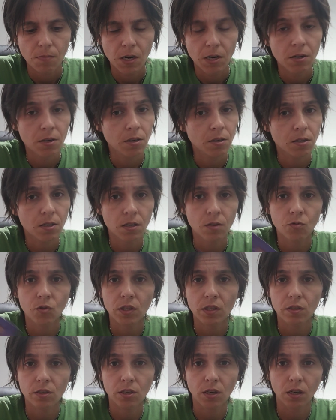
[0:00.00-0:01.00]
are you done with
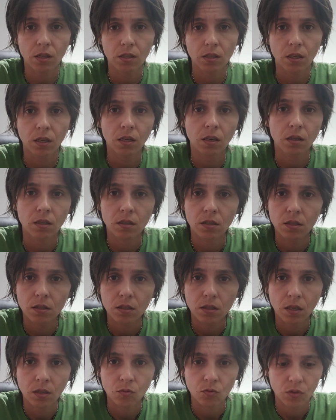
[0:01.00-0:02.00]
the juggling are you
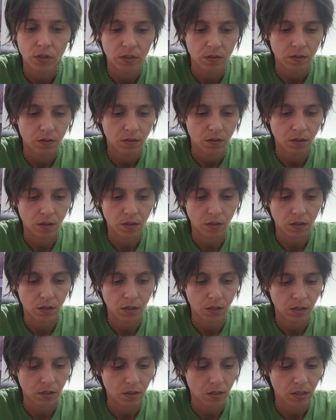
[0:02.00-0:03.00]
done with the
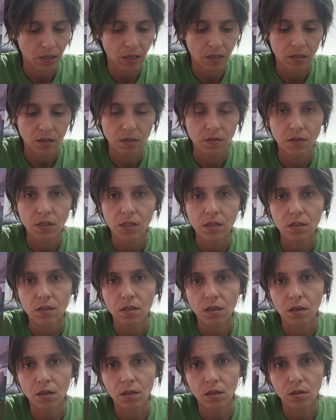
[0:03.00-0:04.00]

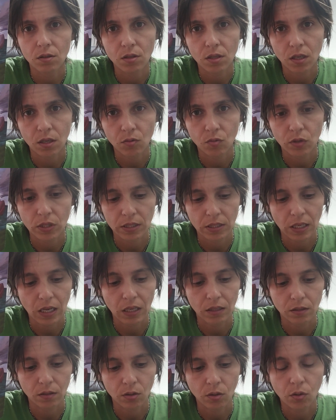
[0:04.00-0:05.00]
indecisiveness are you done with
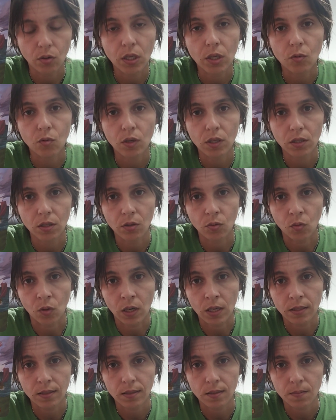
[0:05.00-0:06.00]
not knowing what you
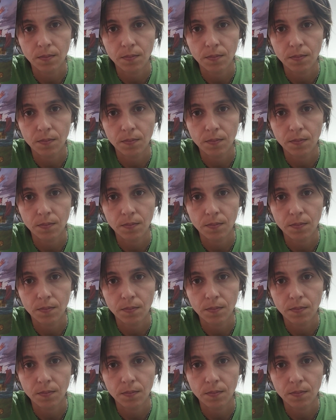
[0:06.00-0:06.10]
want